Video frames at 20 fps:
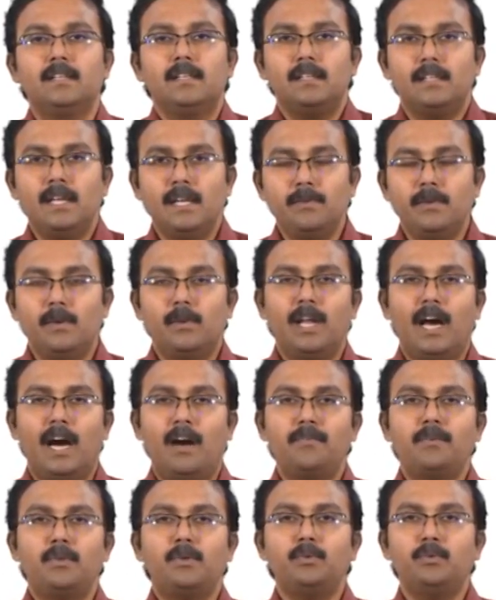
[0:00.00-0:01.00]
then we will
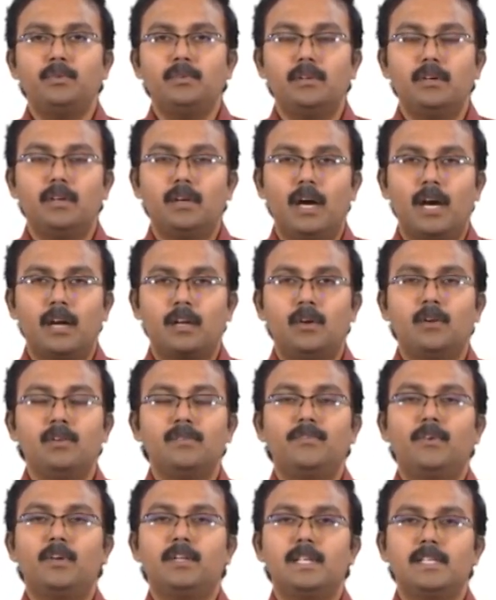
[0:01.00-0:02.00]
have to
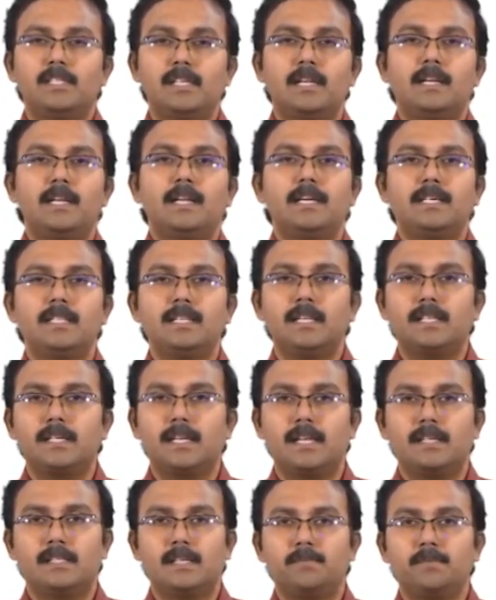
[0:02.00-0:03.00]
account for the generation and
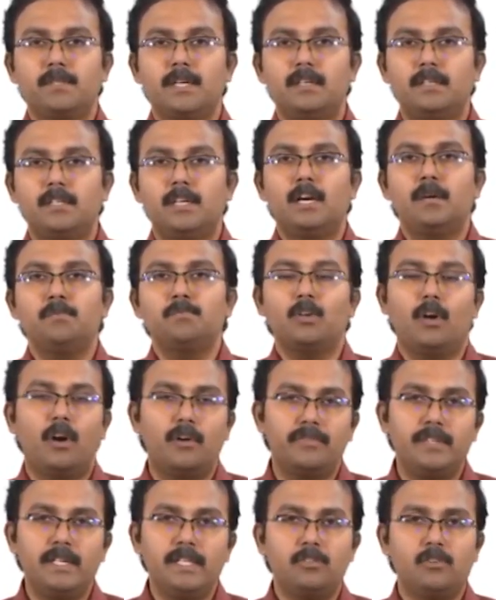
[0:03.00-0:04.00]
consumption terms
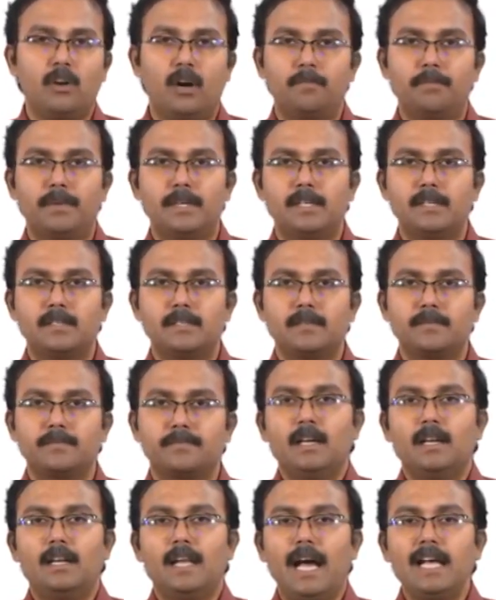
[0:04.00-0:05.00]
of these components.
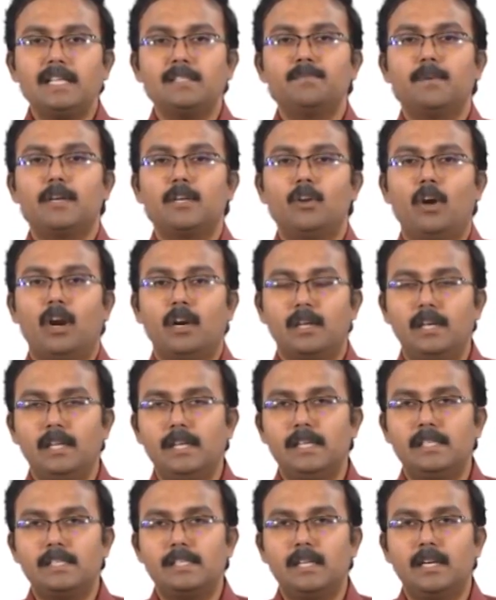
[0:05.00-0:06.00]
Last but not
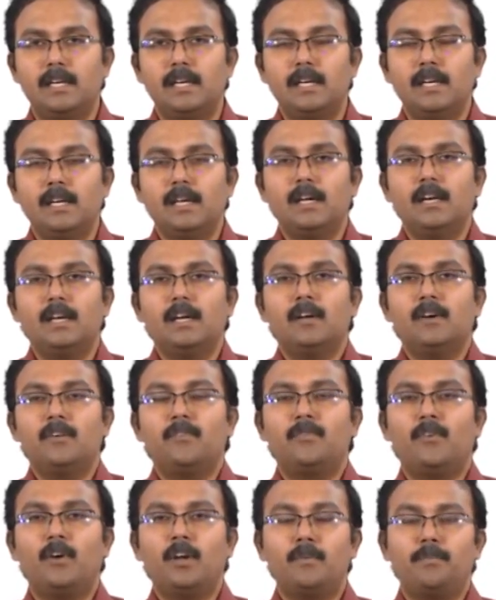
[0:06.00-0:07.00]
least,
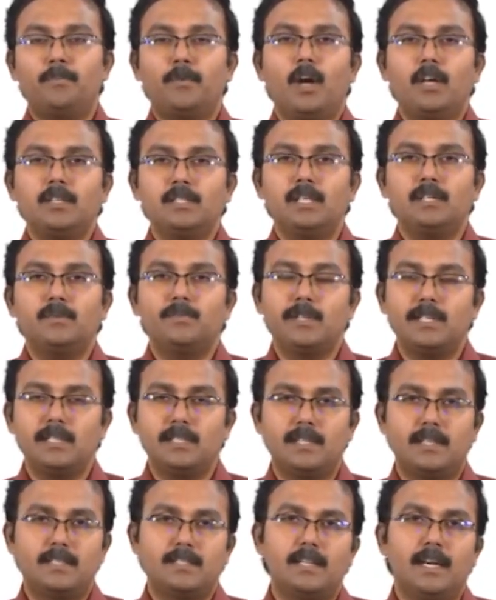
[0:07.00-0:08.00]
for a process which
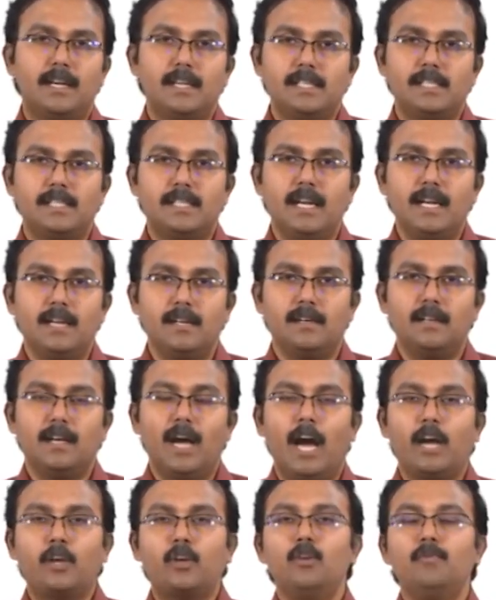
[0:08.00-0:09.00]
is at steady state,
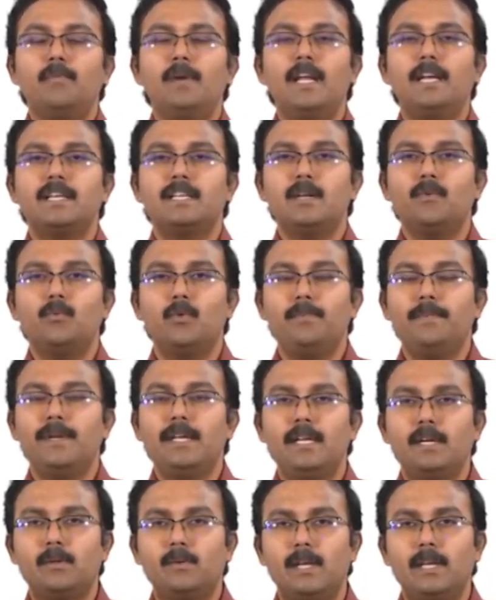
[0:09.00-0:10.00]
accumulation would be
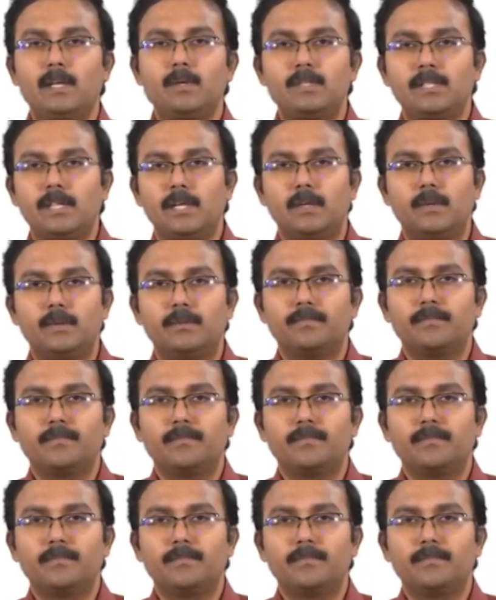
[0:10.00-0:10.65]
equal to 0.